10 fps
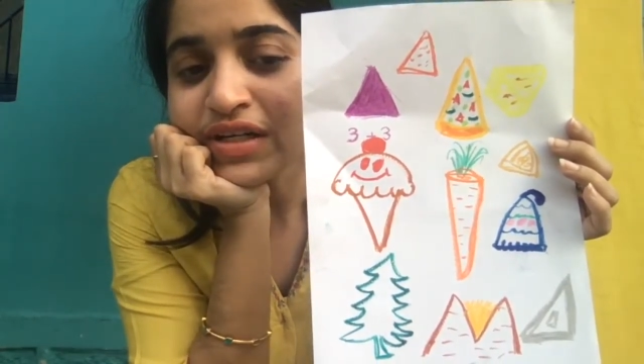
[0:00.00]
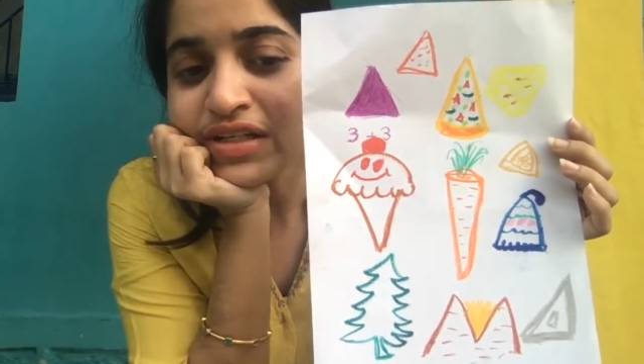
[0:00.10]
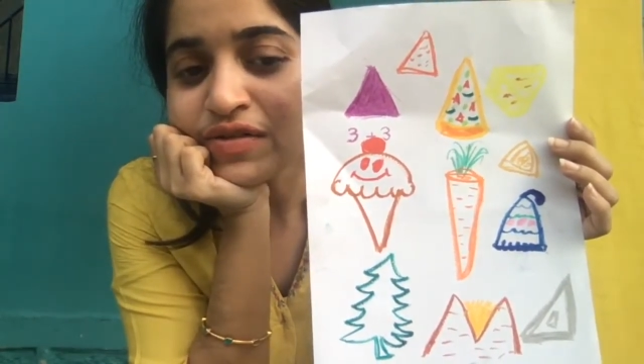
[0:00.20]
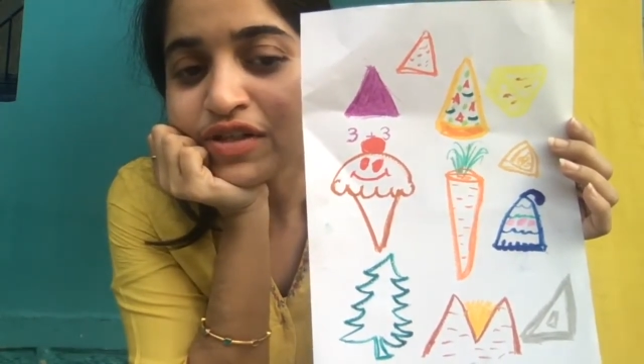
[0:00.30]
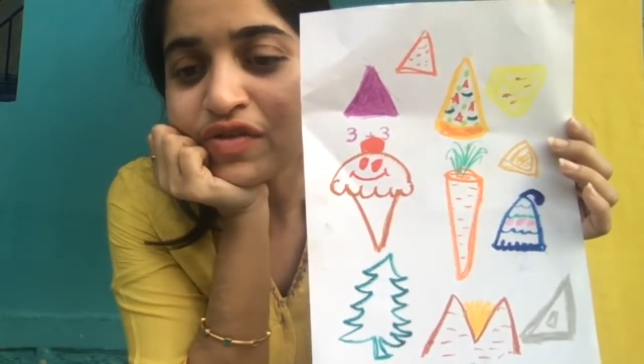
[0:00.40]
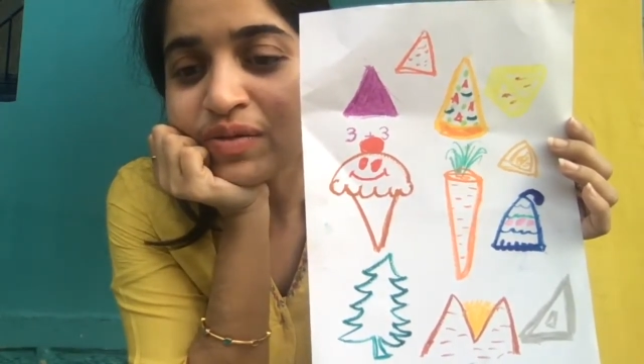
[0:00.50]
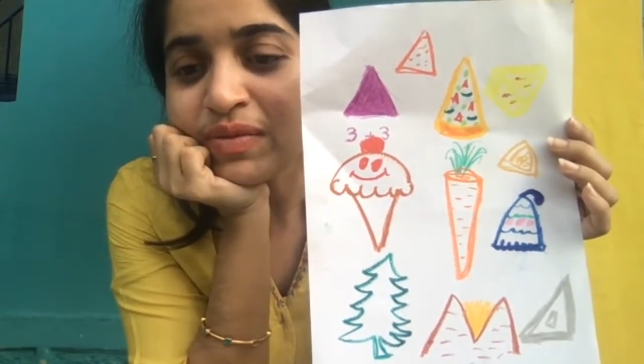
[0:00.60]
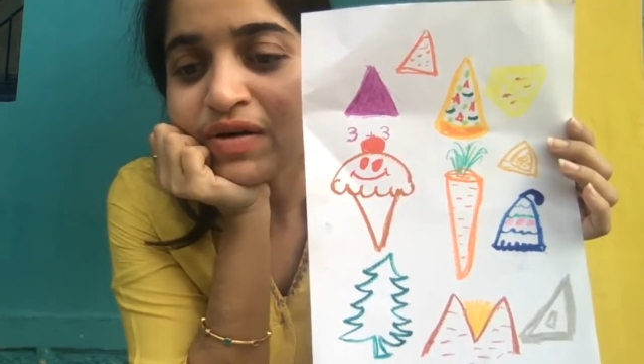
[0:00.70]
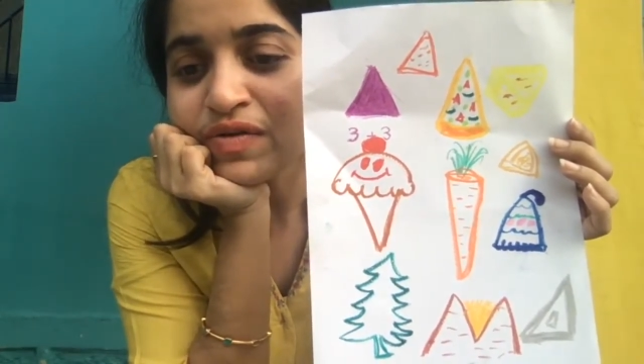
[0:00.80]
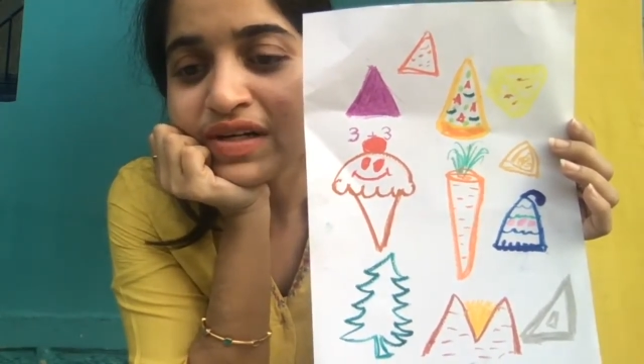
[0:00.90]
out to the
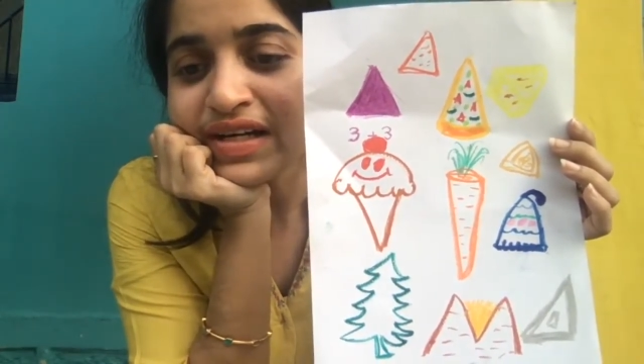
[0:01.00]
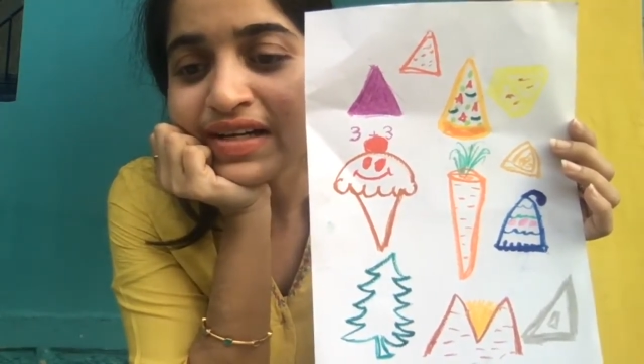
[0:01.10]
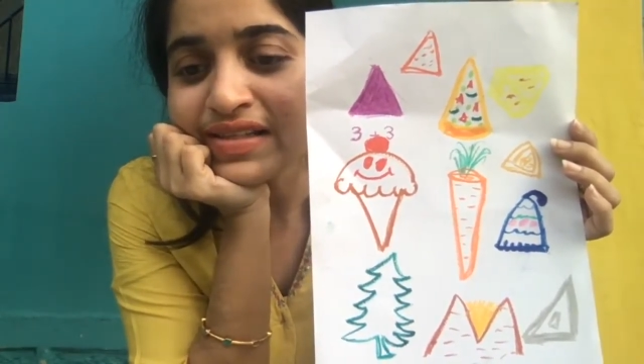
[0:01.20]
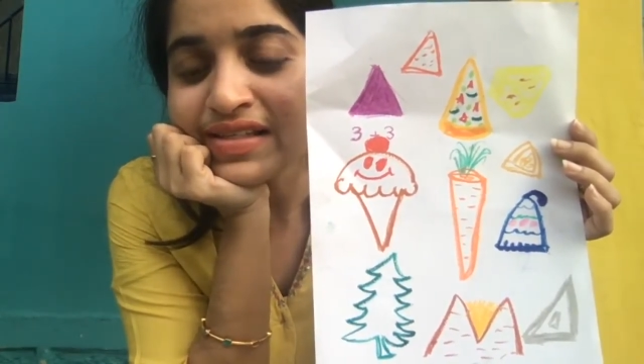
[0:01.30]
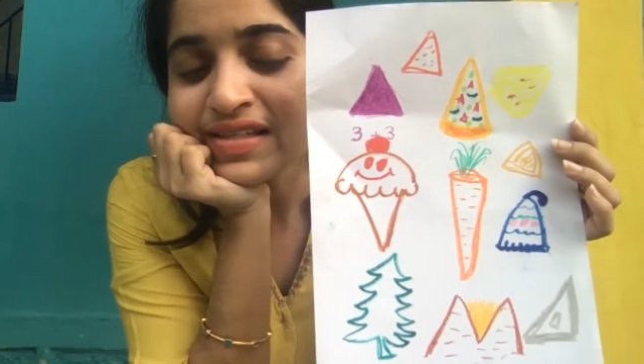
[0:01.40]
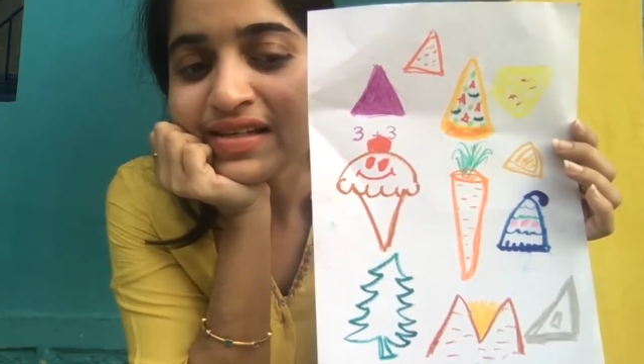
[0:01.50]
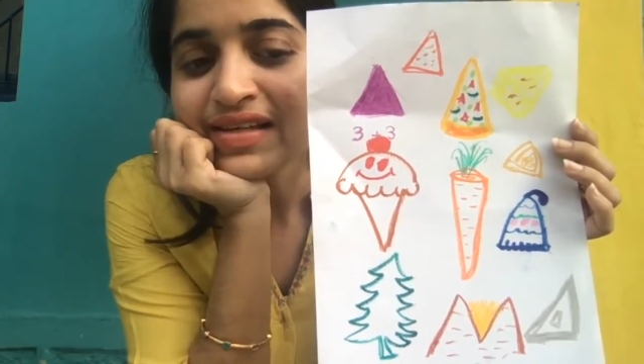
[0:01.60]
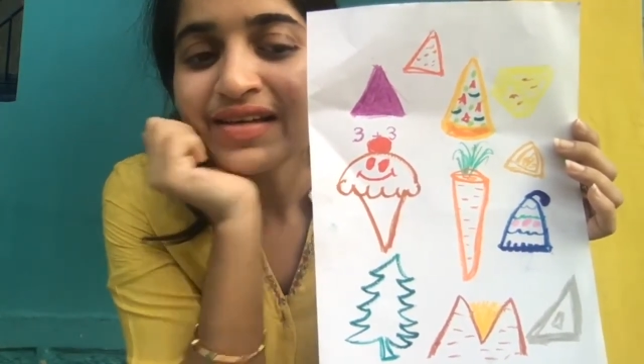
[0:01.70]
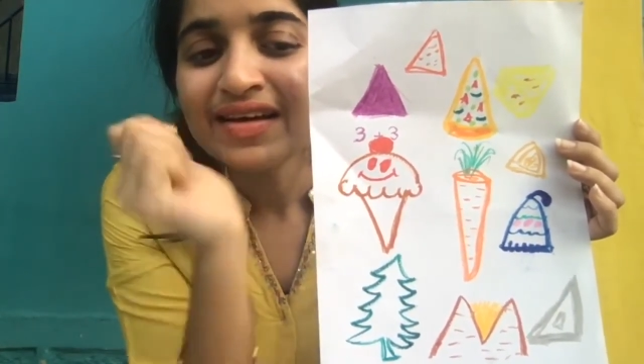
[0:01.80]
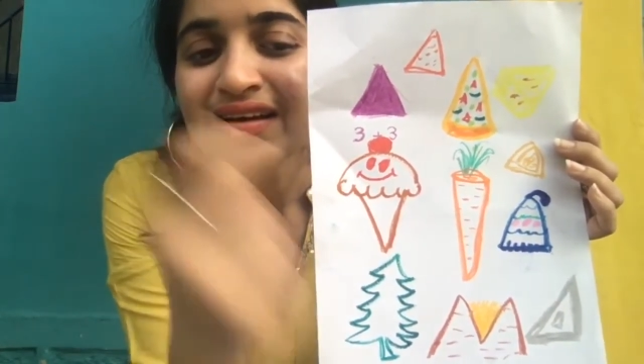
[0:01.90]
mountains?
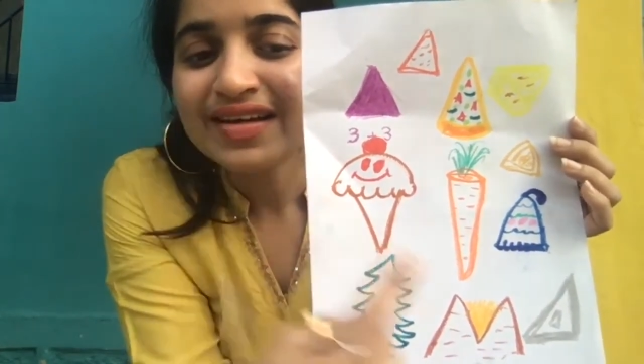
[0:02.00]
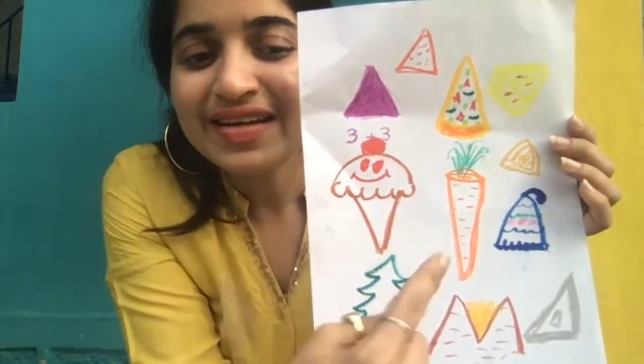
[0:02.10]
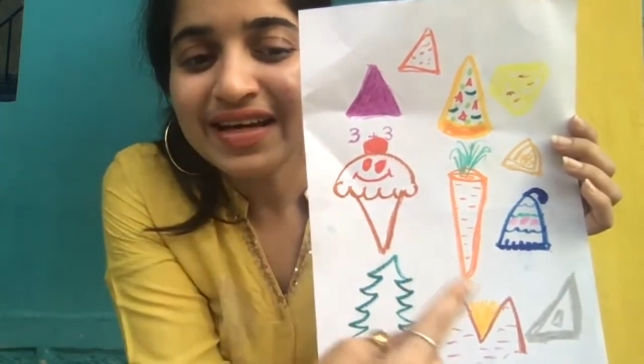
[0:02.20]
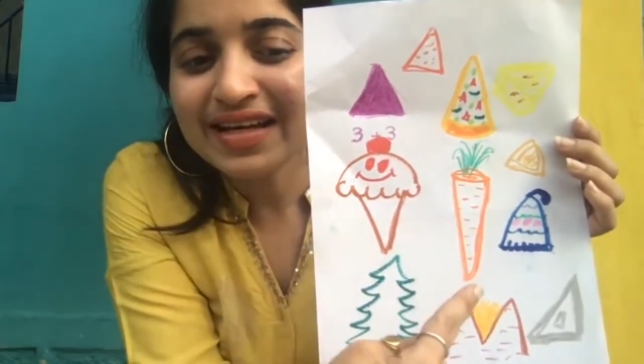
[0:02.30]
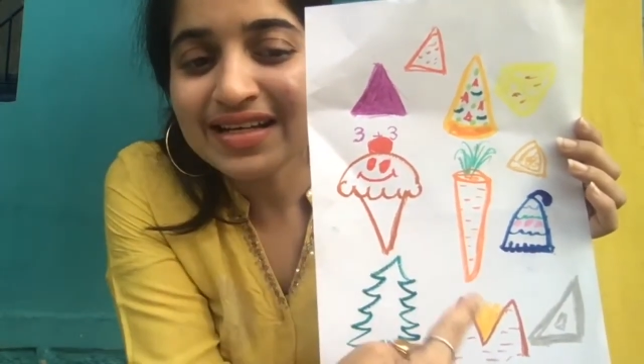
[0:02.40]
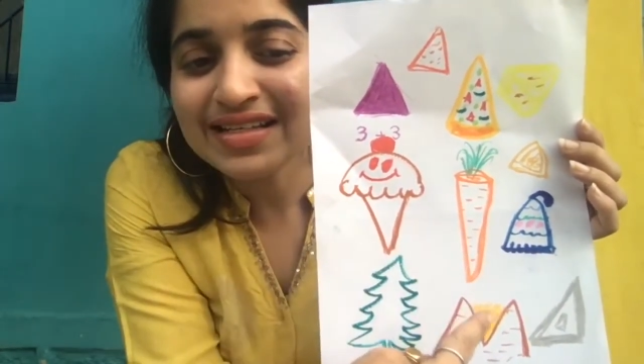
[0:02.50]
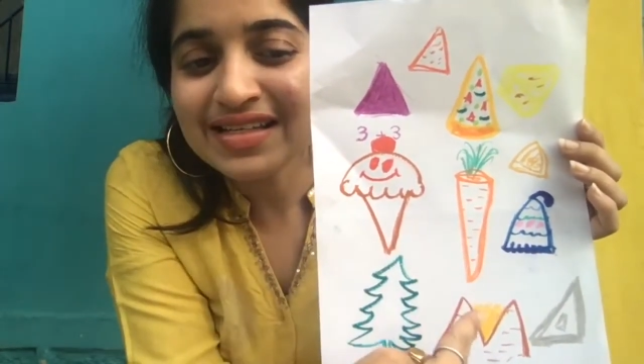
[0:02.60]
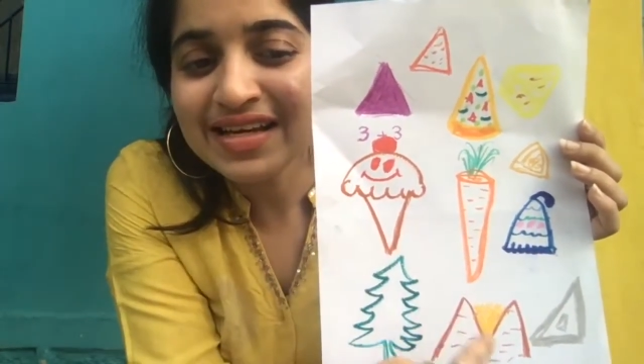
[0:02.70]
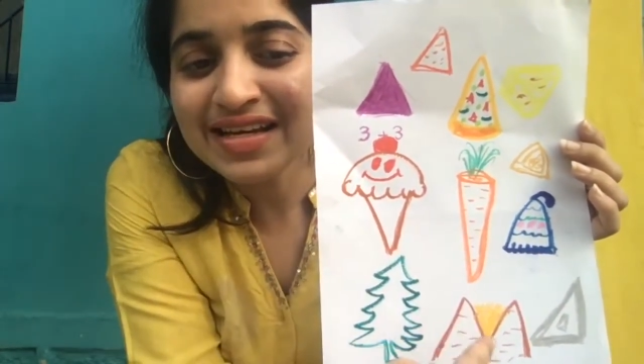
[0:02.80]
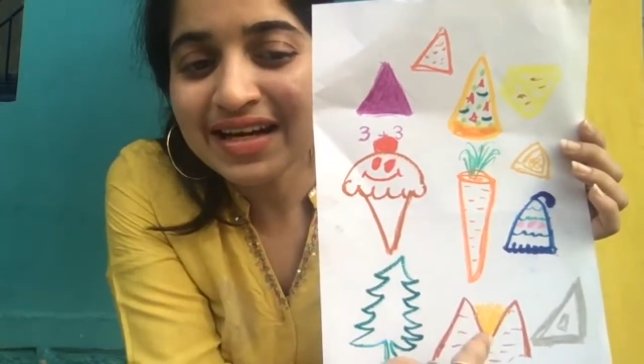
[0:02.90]
Yes,
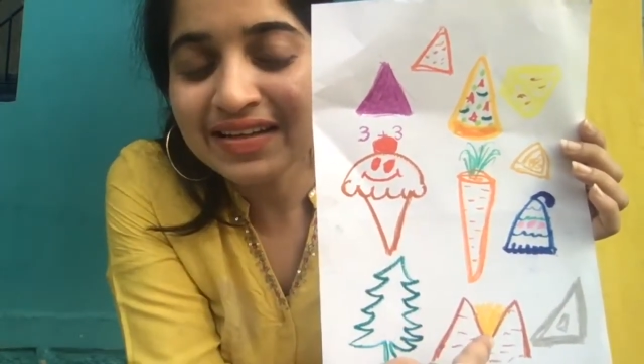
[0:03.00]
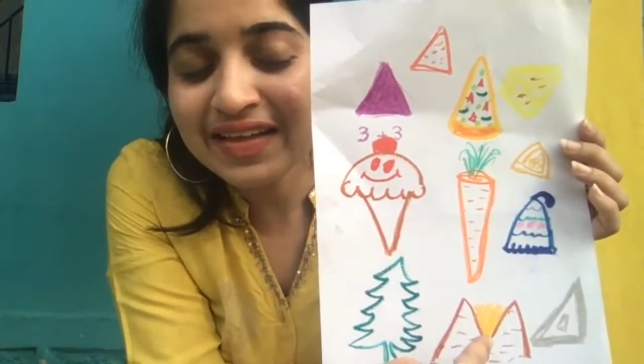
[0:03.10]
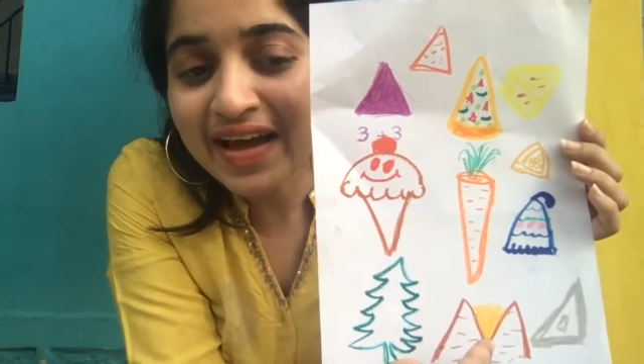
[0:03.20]
here they